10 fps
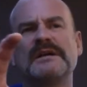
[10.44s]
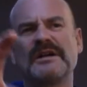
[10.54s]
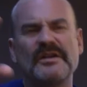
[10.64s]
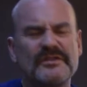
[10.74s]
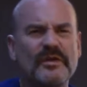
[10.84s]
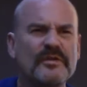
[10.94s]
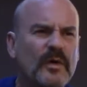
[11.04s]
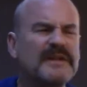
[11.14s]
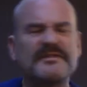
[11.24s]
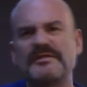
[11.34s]

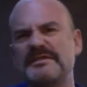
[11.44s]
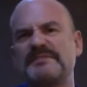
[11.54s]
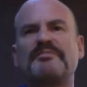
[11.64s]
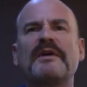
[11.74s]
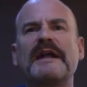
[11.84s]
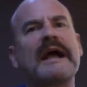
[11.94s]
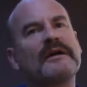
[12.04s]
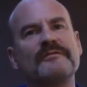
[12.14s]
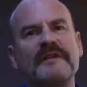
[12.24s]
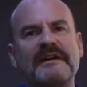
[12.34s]
quite sort of spread
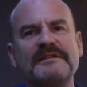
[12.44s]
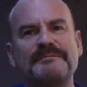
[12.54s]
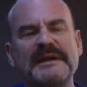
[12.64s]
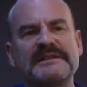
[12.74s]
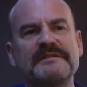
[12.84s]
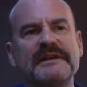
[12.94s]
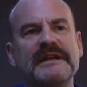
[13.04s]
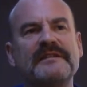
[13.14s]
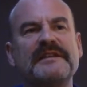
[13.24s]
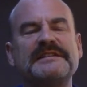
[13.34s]
out in various bits of
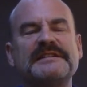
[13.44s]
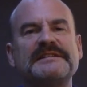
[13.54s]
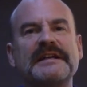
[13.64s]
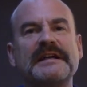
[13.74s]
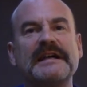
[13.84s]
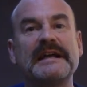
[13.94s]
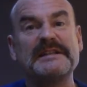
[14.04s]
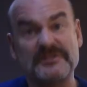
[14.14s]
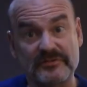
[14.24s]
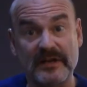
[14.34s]
it. And this is
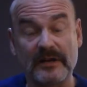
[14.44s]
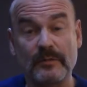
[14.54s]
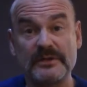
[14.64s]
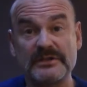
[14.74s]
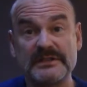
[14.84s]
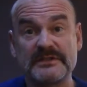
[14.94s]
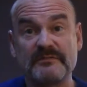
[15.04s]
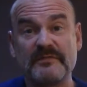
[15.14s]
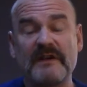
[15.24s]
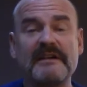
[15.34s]
Istria, which is
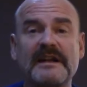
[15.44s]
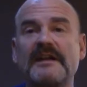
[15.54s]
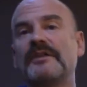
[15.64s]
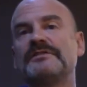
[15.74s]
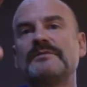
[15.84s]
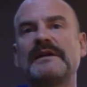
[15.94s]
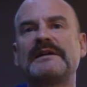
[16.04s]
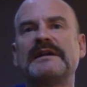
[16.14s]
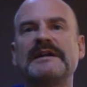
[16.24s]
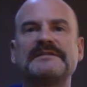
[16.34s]
very close to
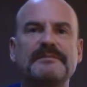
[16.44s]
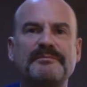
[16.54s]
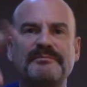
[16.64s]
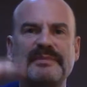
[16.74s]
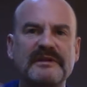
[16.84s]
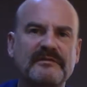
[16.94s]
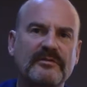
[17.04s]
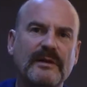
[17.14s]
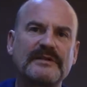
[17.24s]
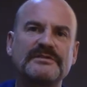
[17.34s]
Italy. It's a bit of
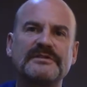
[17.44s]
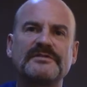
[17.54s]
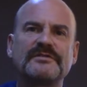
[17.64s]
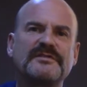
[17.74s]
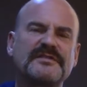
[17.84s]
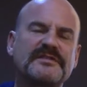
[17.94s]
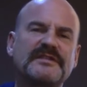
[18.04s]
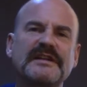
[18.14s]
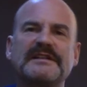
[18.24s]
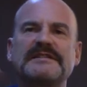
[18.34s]
Croatia that sort of
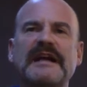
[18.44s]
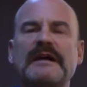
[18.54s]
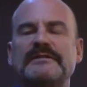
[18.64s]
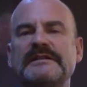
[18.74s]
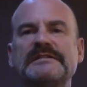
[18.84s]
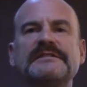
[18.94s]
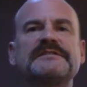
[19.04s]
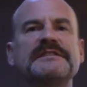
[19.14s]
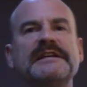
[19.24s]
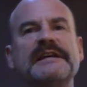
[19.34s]
sticks out into the
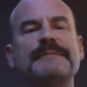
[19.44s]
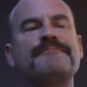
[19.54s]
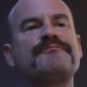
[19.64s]
sea.